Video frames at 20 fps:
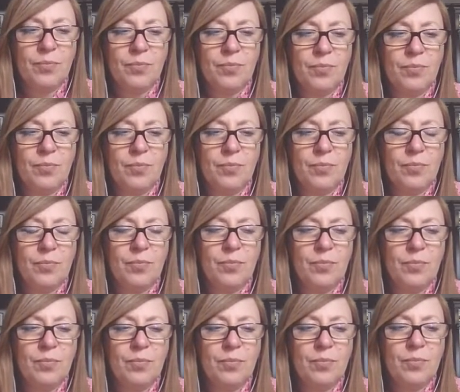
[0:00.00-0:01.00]

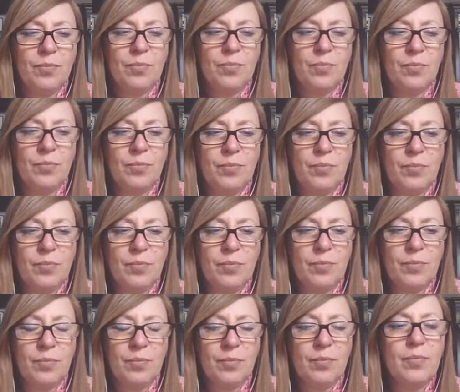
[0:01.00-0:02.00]

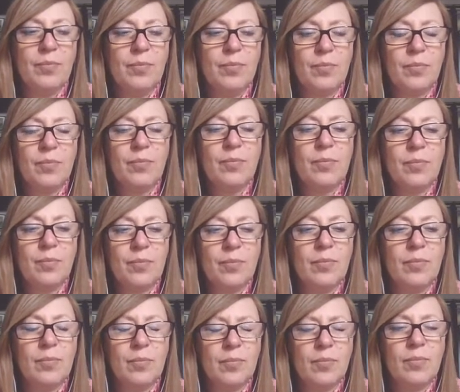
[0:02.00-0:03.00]

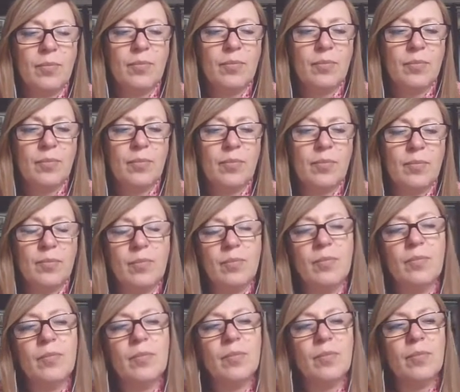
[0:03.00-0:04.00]

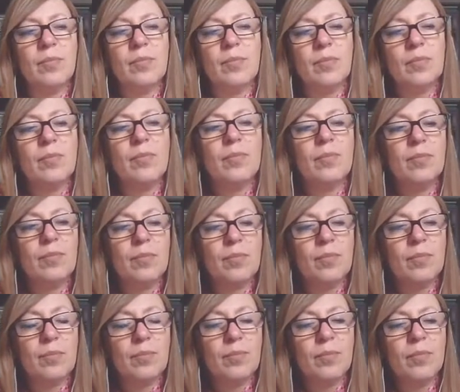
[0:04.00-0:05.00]

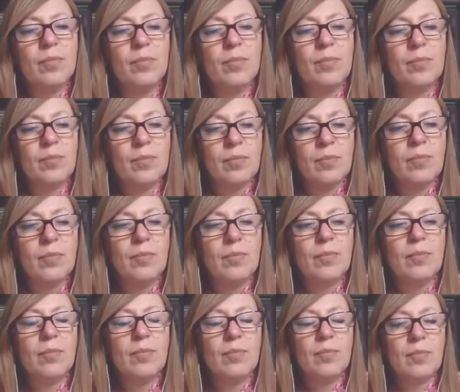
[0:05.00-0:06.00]

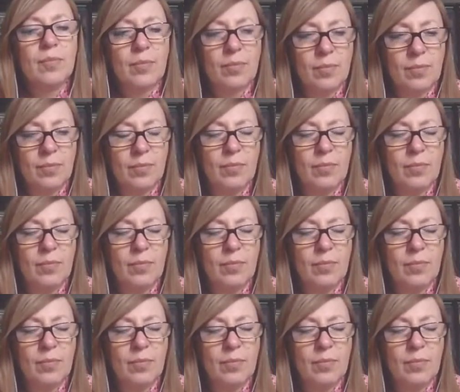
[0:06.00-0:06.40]
This person isn't speaking.